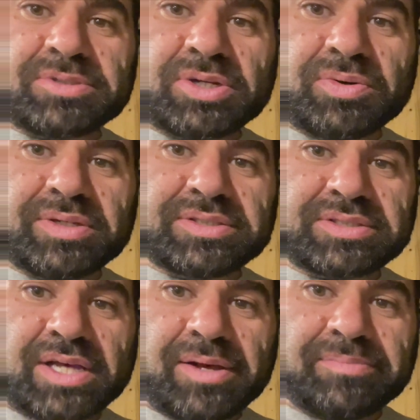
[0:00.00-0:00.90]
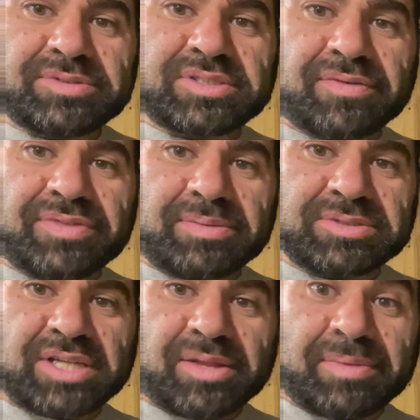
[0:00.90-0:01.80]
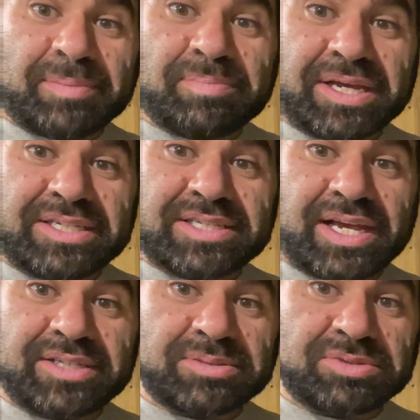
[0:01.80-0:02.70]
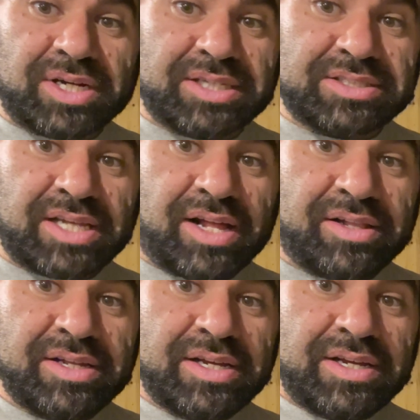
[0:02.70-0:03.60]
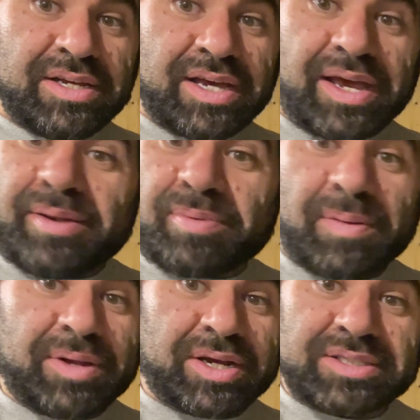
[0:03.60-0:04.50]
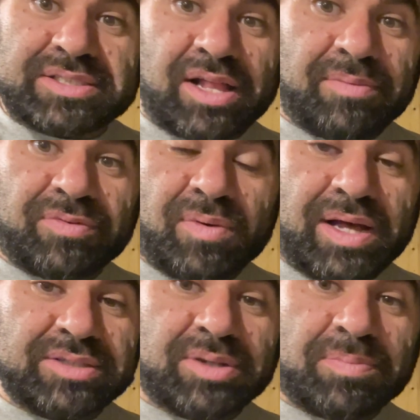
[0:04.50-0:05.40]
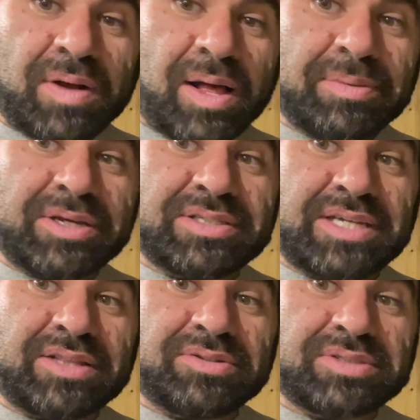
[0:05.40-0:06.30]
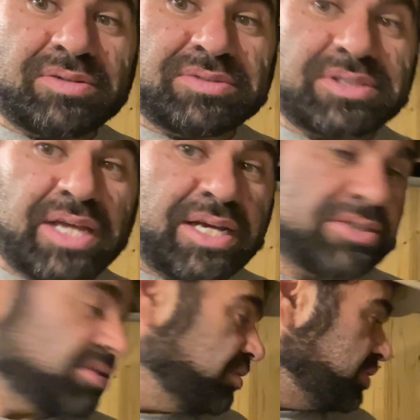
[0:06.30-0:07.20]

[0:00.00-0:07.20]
tote is stuff that I'm selling. My bike tires I'm trying to sell. And I'm probably not going to sell them for a while. So I probably could take those out and stash those